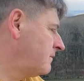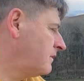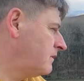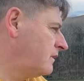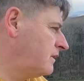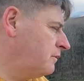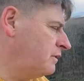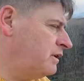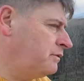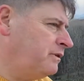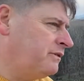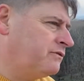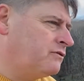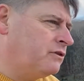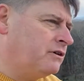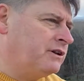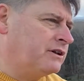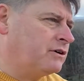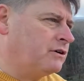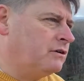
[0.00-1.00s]
The one that we've got
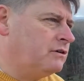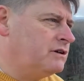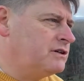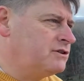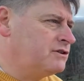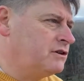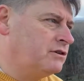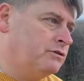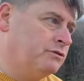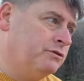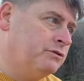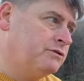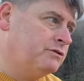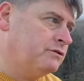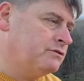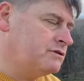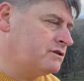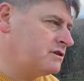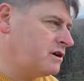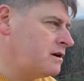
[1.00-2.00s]
in the college, 2
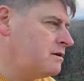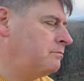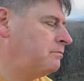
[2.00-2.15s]
drones.